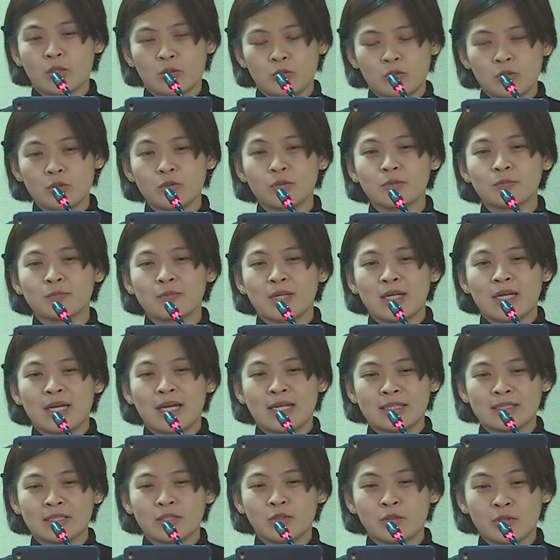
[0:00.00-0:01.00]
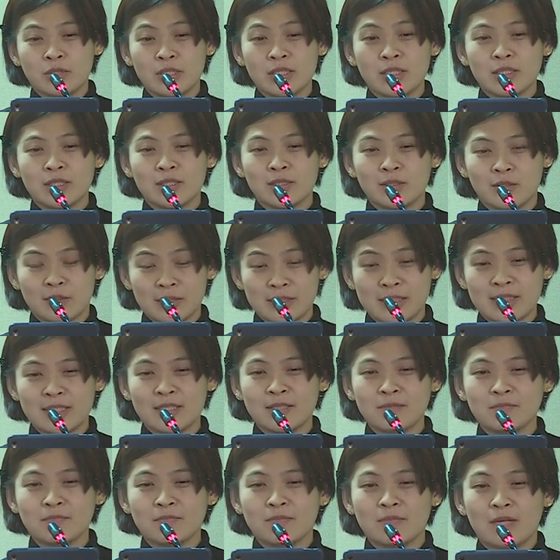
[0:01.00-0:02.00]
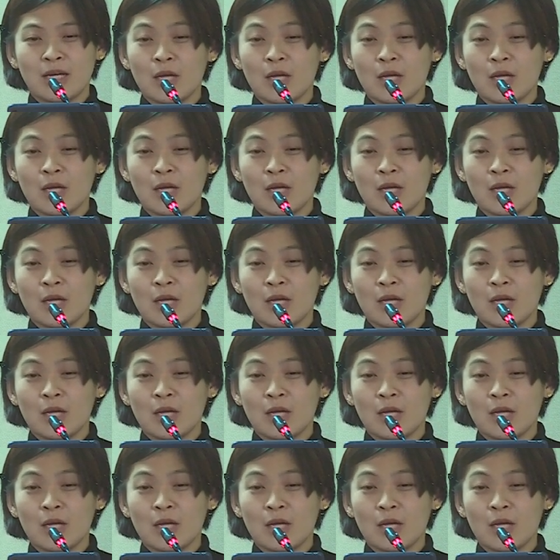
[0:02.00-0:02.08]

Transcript: Two, as a junior doctor,